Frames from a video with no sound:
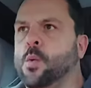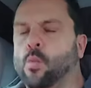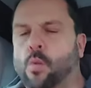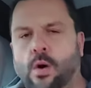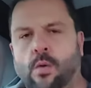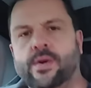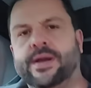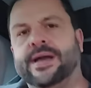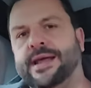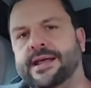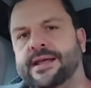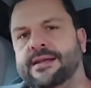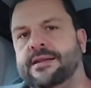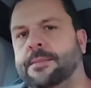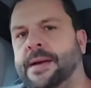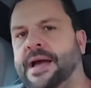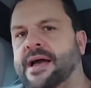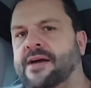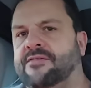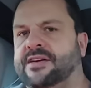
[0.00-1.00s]
What we're going to end
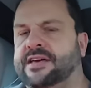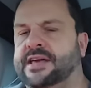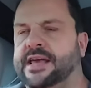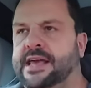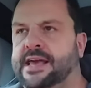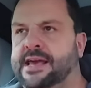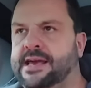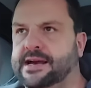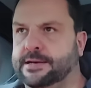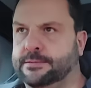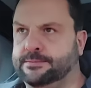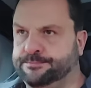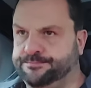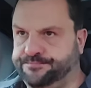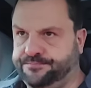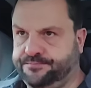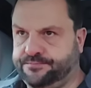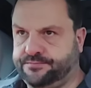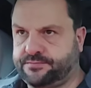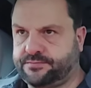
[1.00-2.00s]
up having here
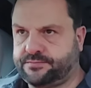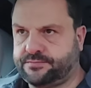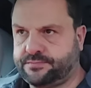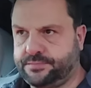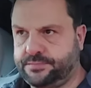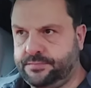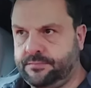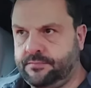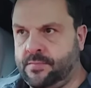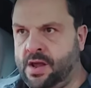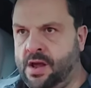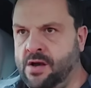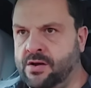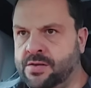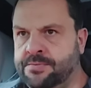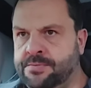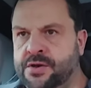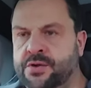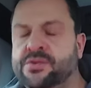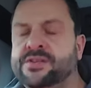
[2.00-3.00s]
our
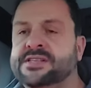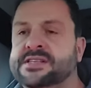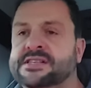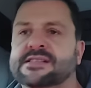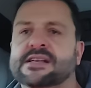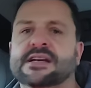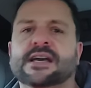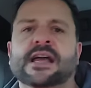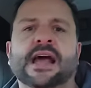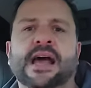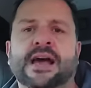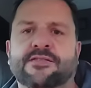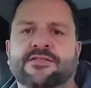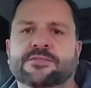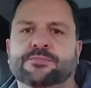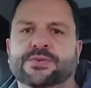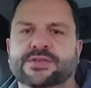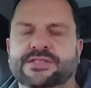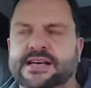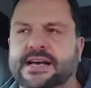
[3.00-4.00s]
communities are going to have
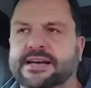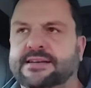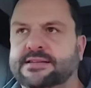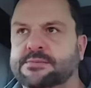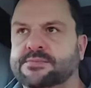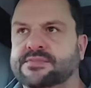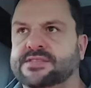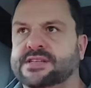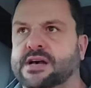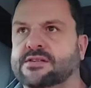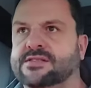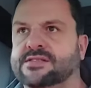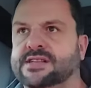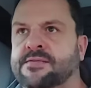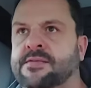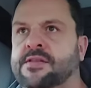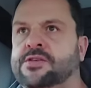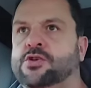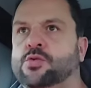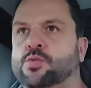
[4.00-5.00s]
to protect themselves
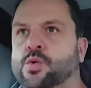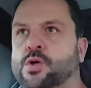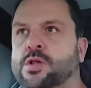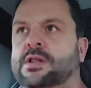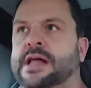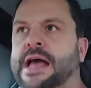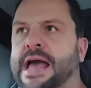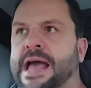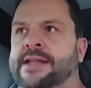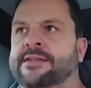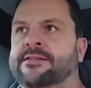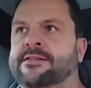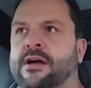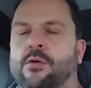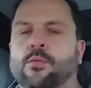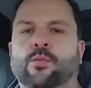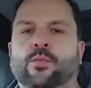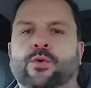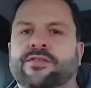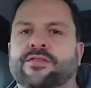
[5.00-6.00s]
and you will end
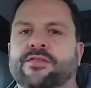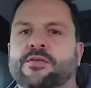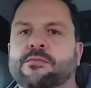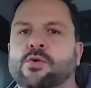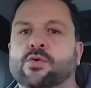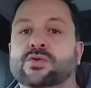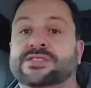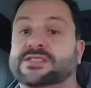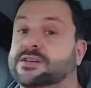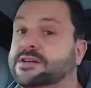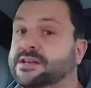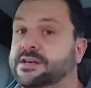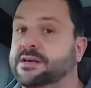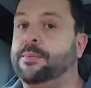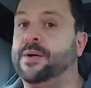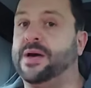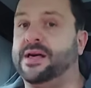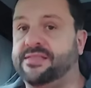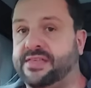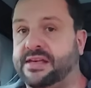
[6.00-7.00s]
up with the more
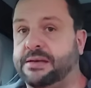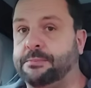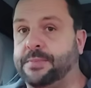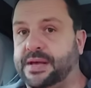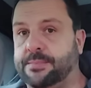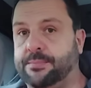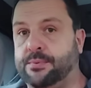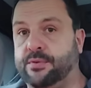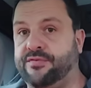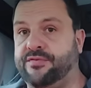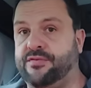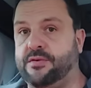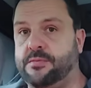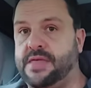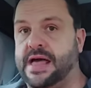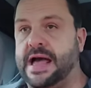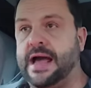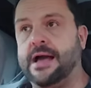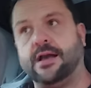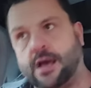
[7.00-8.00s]
psychopathic people from
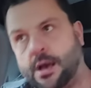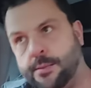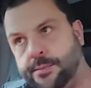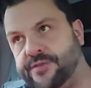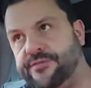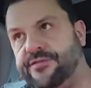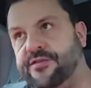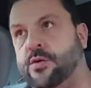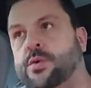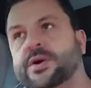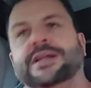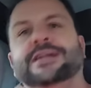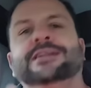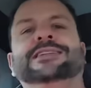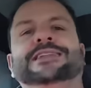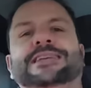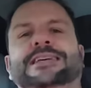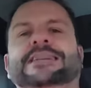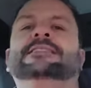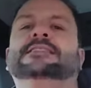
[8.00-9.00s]
that coming forward
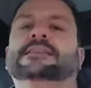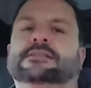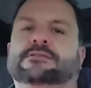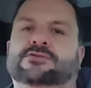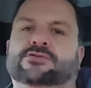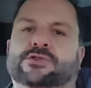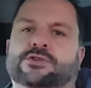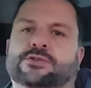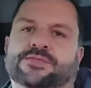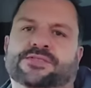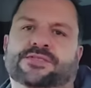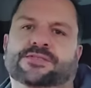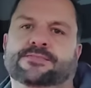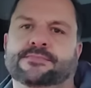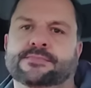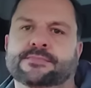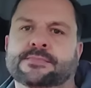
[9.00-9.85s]
and leading groups